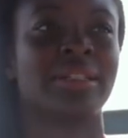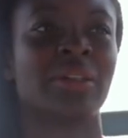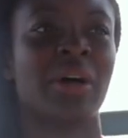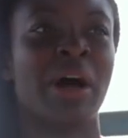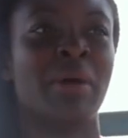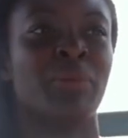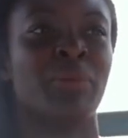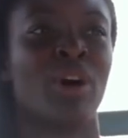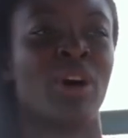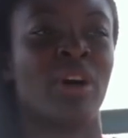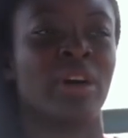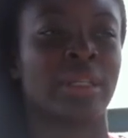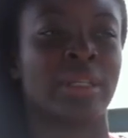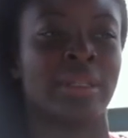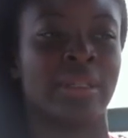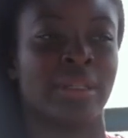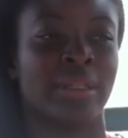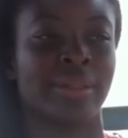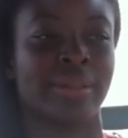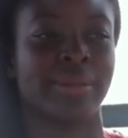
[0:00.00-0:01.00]
So I'm not
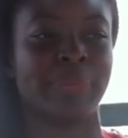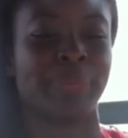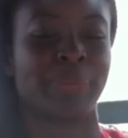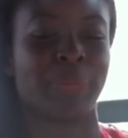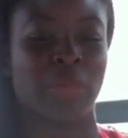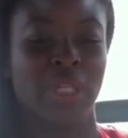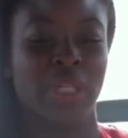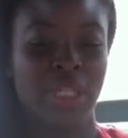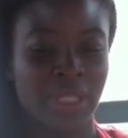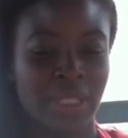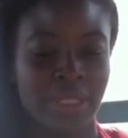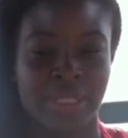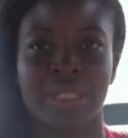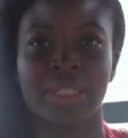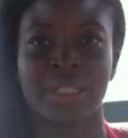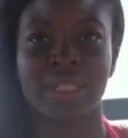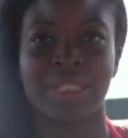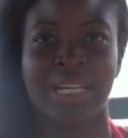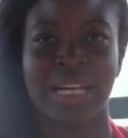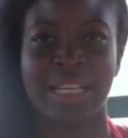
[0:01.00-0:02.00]
gonna
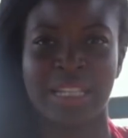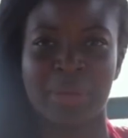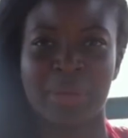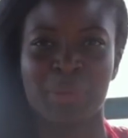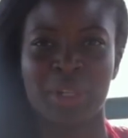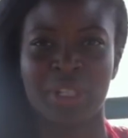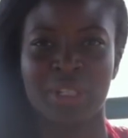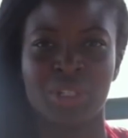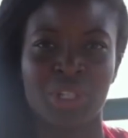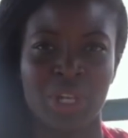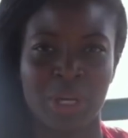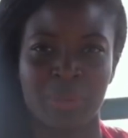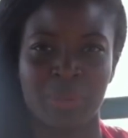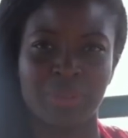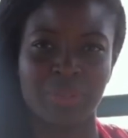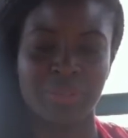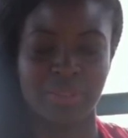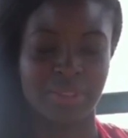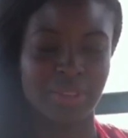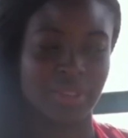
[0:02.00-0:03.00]
dilly-dally, I'm gonna jump.
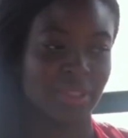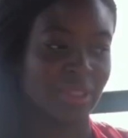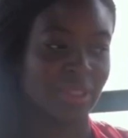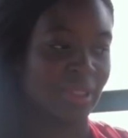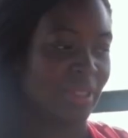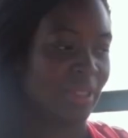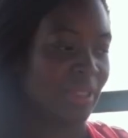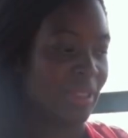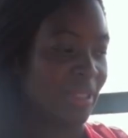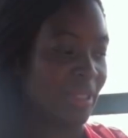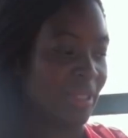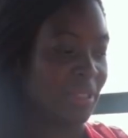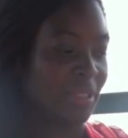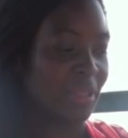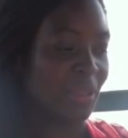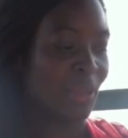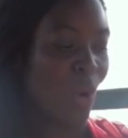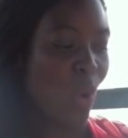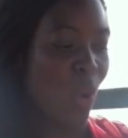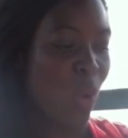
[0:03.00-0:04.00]

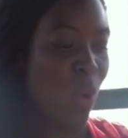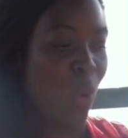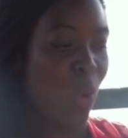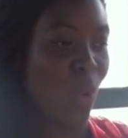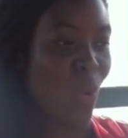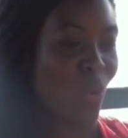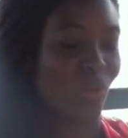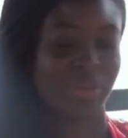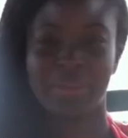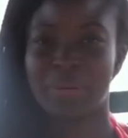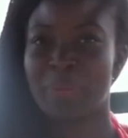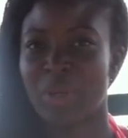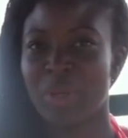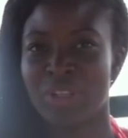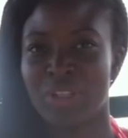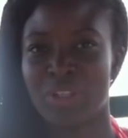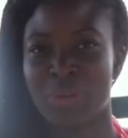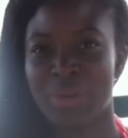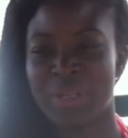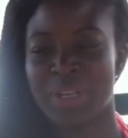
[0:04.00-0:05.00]
I'm
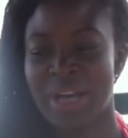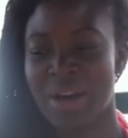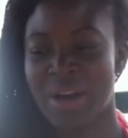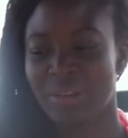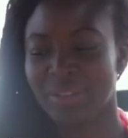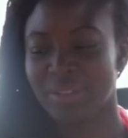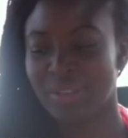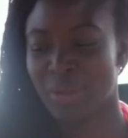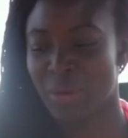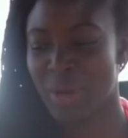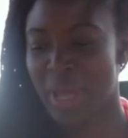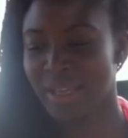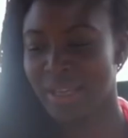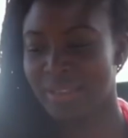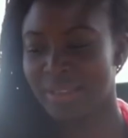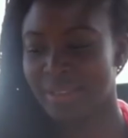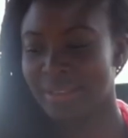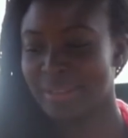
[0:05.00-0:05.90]
gonna do it now. Okay.